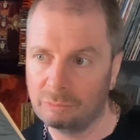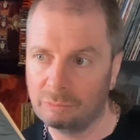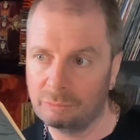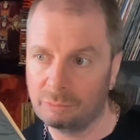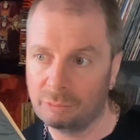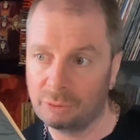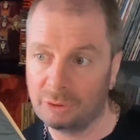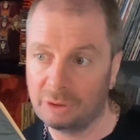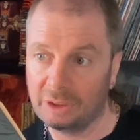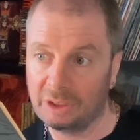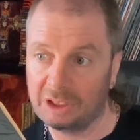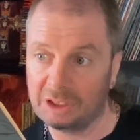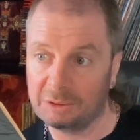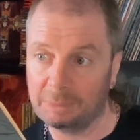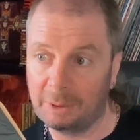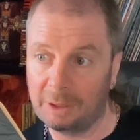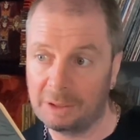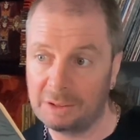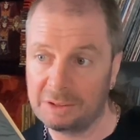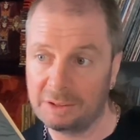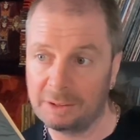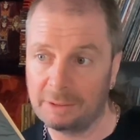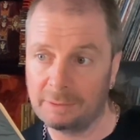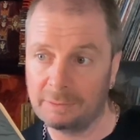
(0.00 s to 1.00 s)
pretty
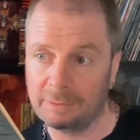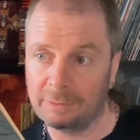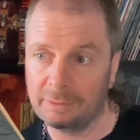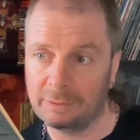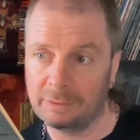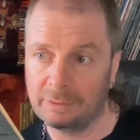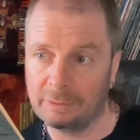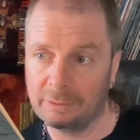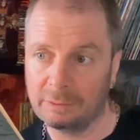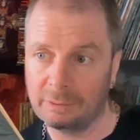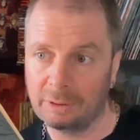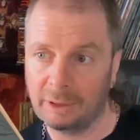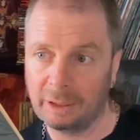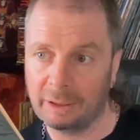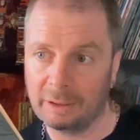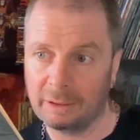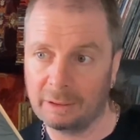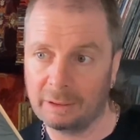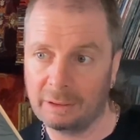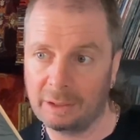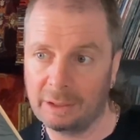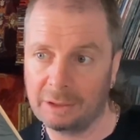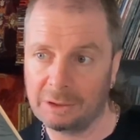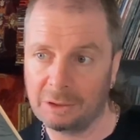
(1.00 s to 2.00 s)
expensive. Like
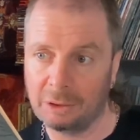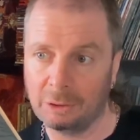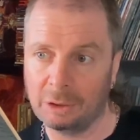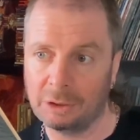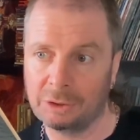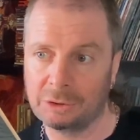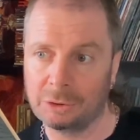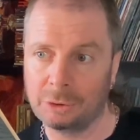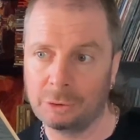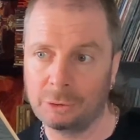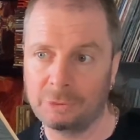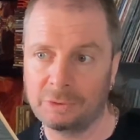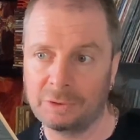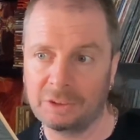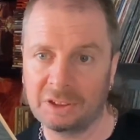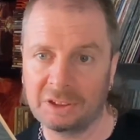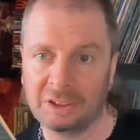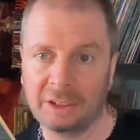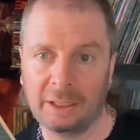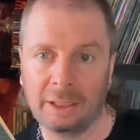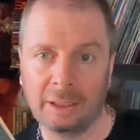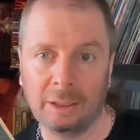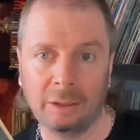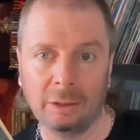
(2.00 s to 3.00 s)
there's only two for
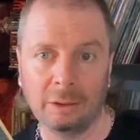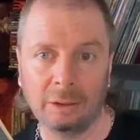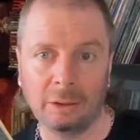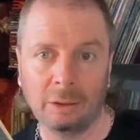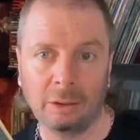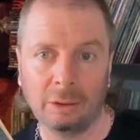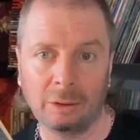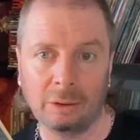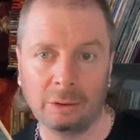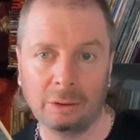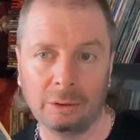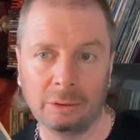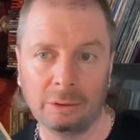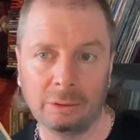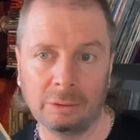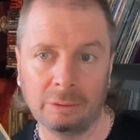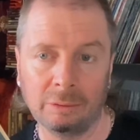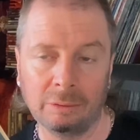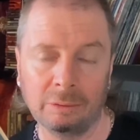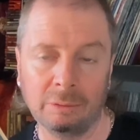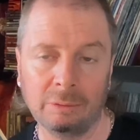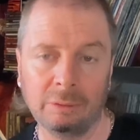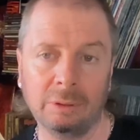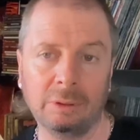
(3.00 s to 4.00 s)
sale on
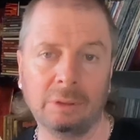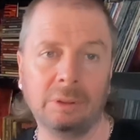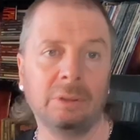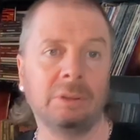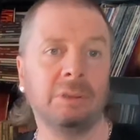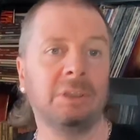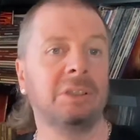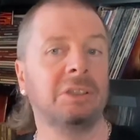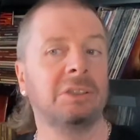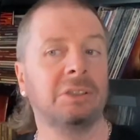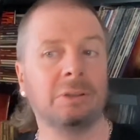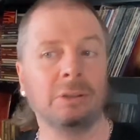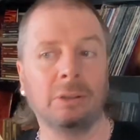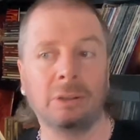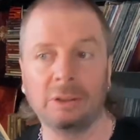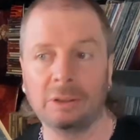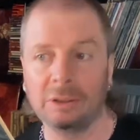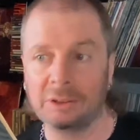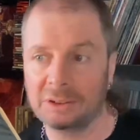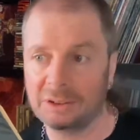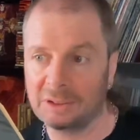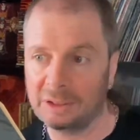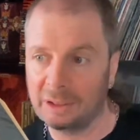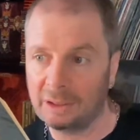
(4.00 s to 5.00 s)

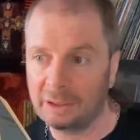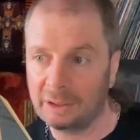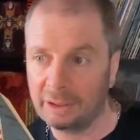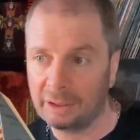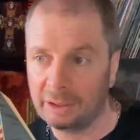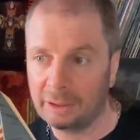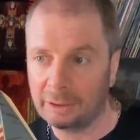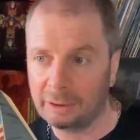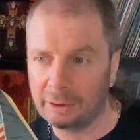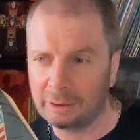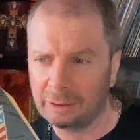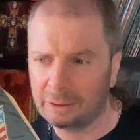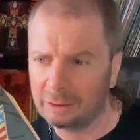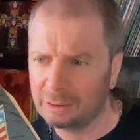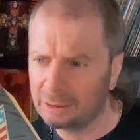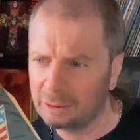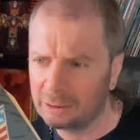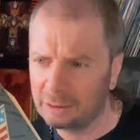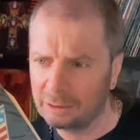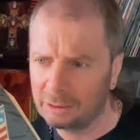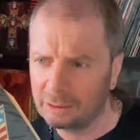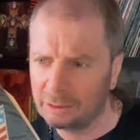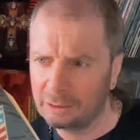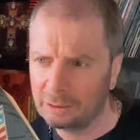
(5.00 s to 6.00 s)
Discogs, and they're
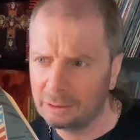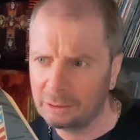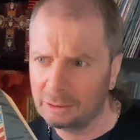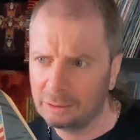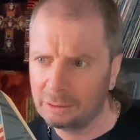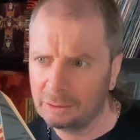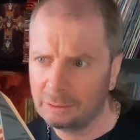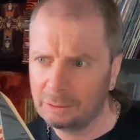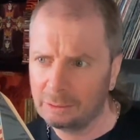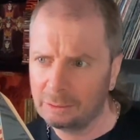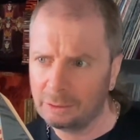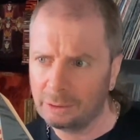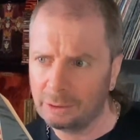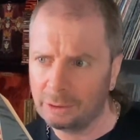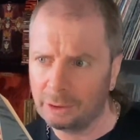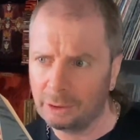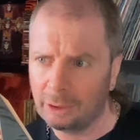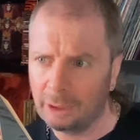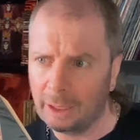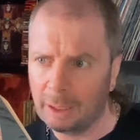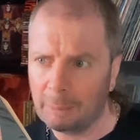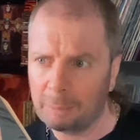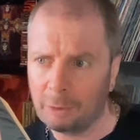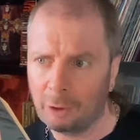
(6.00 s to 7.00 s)
you know
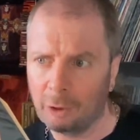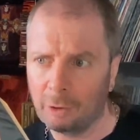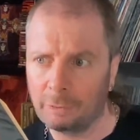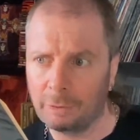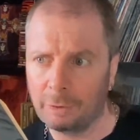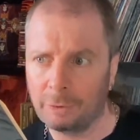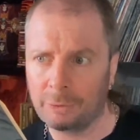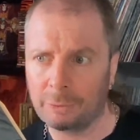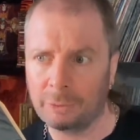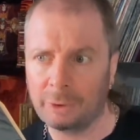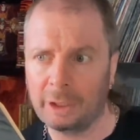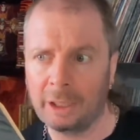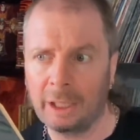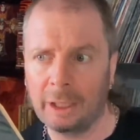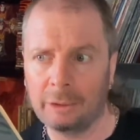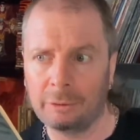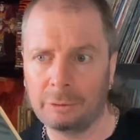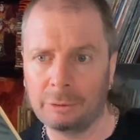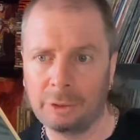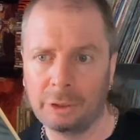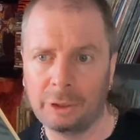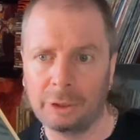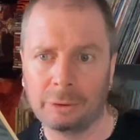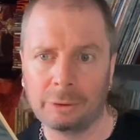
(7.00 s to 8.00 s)
up over
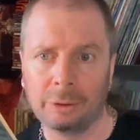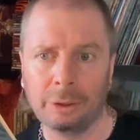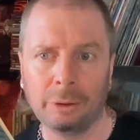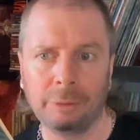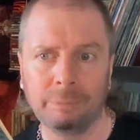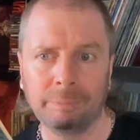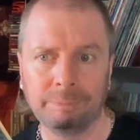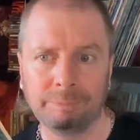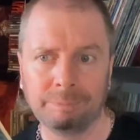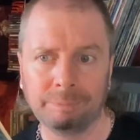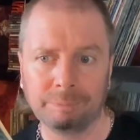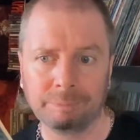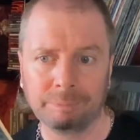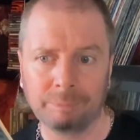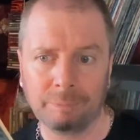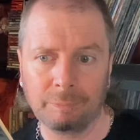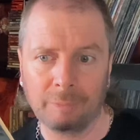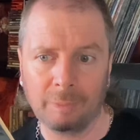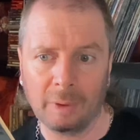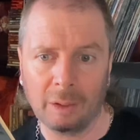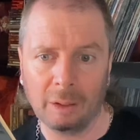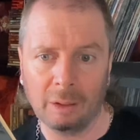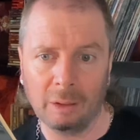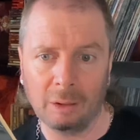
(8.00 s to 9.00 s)
300 euro
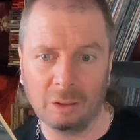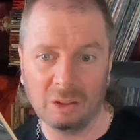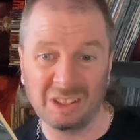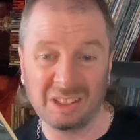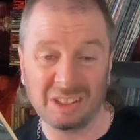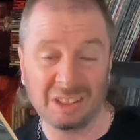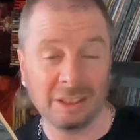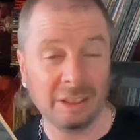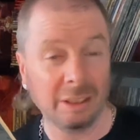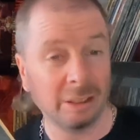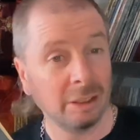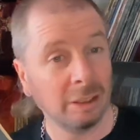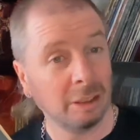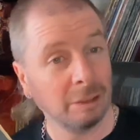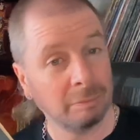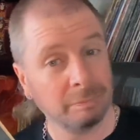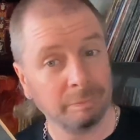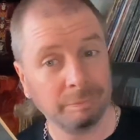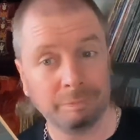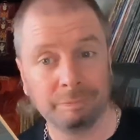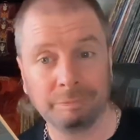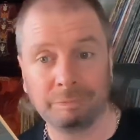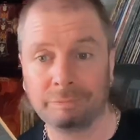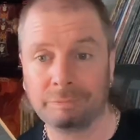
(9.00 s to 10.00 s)
on CD.
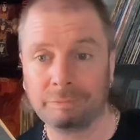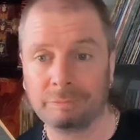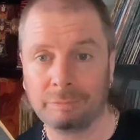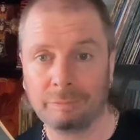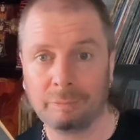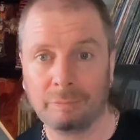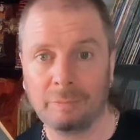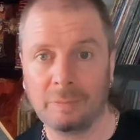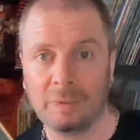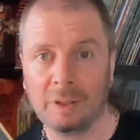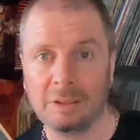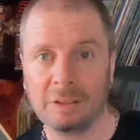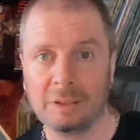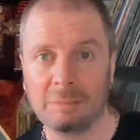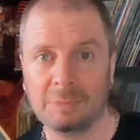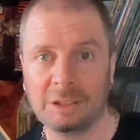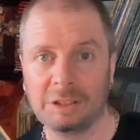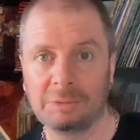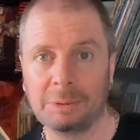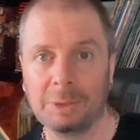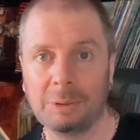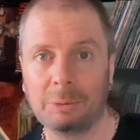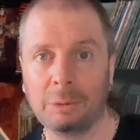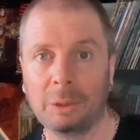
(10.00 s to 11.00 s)

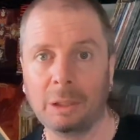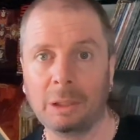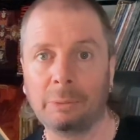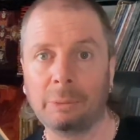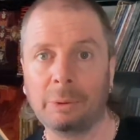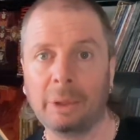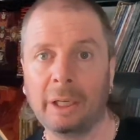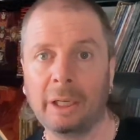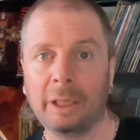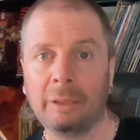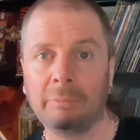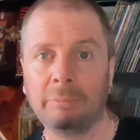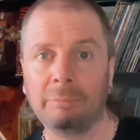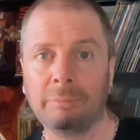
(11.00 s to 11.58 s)
Must be really rare.